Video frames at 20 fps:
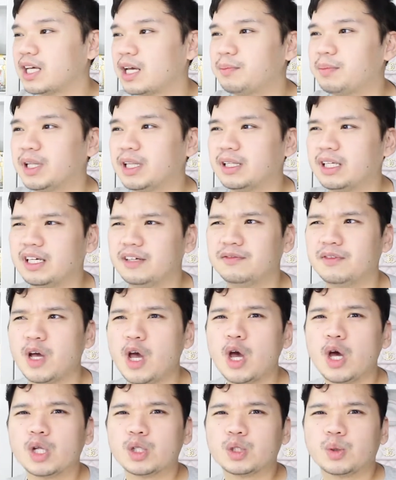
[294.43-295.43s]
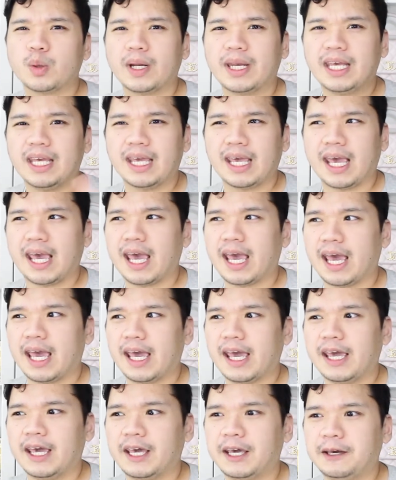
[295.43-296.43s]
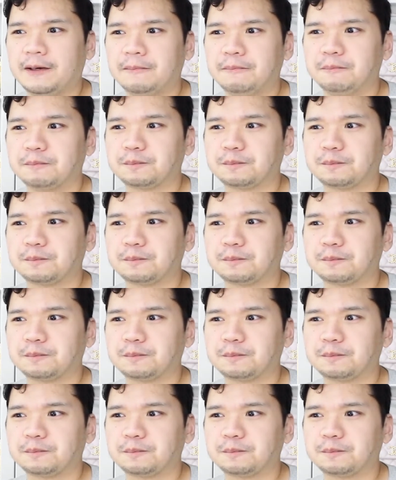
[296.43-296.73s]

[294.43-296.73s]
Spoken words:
I believe 20K